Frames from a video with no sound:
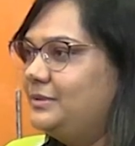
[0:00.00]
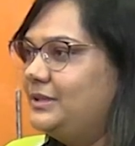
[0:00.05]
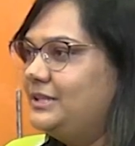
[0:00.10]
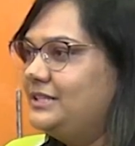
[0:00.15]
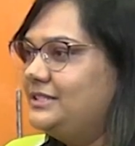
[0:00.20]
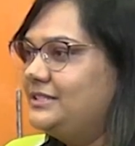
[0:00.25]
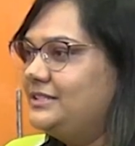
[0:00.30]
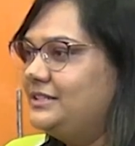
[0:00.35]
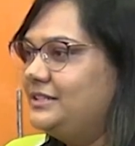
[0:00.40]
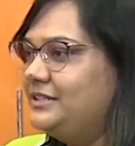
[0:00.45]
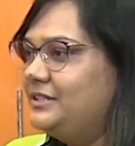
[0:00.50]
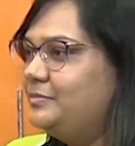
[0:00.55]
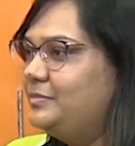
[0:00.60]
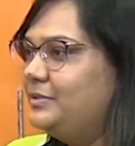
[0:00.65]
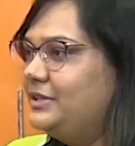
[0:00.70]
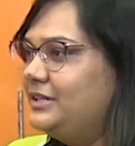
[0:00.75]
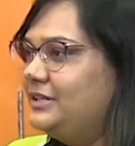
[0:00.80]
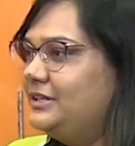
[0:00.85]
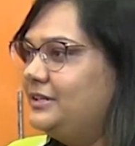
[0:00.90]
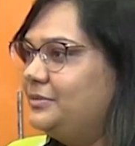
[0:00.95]
one is Indian
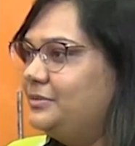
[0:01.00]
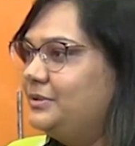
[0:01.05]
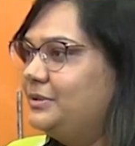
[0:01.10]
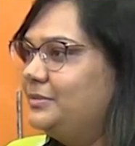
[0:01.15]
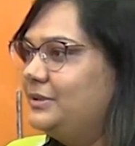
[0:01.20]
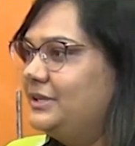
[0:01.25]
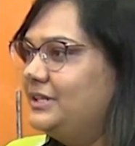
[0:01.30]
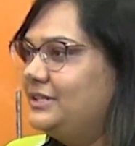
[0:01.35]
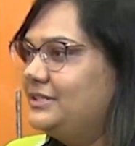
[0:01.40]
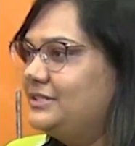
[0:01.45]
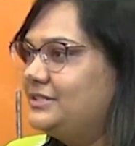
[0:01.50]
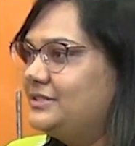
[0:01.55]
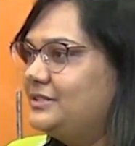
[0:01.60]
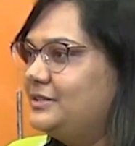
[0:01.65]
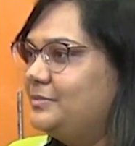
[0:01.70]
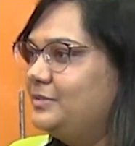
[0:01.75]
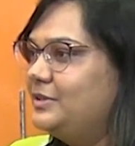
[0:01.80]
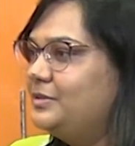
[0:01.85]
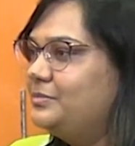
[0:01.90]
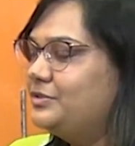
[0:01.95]
Penal Code, one is
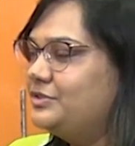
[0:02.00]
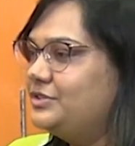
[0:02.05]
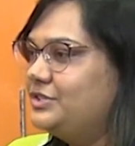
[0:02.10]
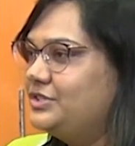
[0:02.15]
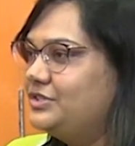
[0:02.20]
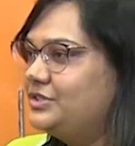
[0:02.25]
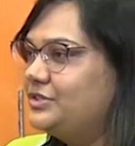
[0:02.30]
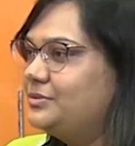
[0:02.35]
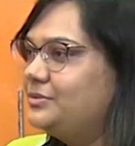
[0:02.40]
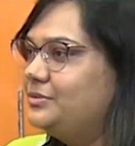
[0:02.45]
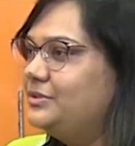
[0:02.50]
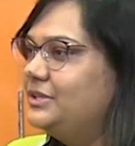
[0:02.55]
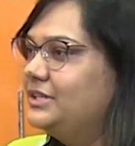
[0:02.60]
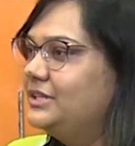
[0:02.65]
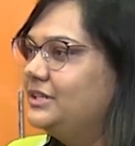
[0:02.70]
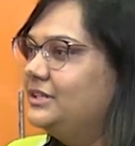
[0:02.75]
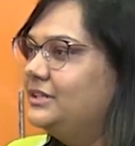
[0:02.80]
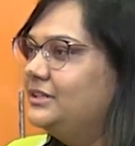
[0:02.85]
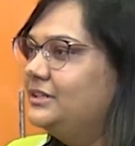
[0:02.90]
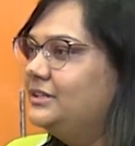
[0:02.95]
Criminal Procedure Code,
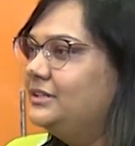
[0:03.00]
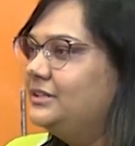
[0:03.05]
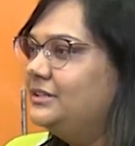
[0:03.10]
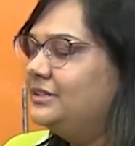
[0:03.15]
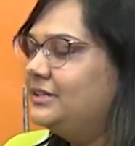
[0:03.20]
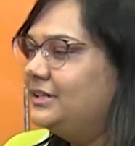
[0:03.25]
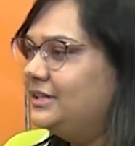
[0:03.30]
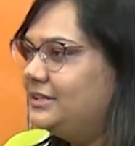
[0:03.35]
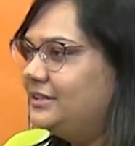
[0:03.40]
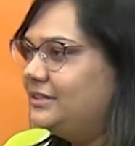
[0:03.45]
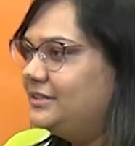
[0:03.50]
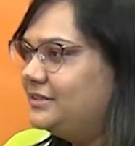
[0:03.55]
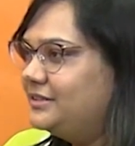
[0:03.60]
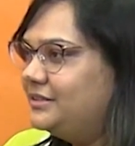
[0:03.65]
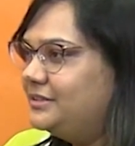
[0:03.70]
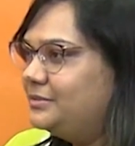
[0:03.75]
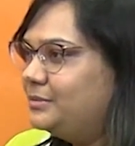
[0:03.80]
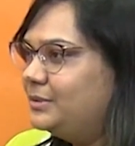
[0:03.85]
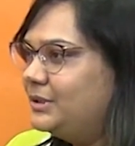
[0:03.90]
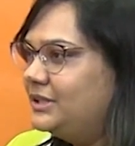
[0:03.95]
and the
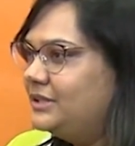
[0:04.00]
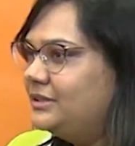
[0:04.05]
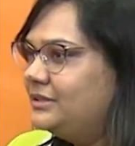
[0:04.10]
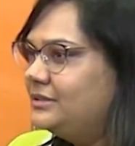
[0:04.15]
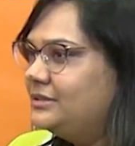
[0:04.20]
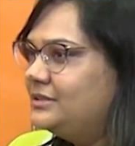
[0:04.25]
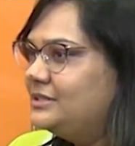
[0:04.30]
third one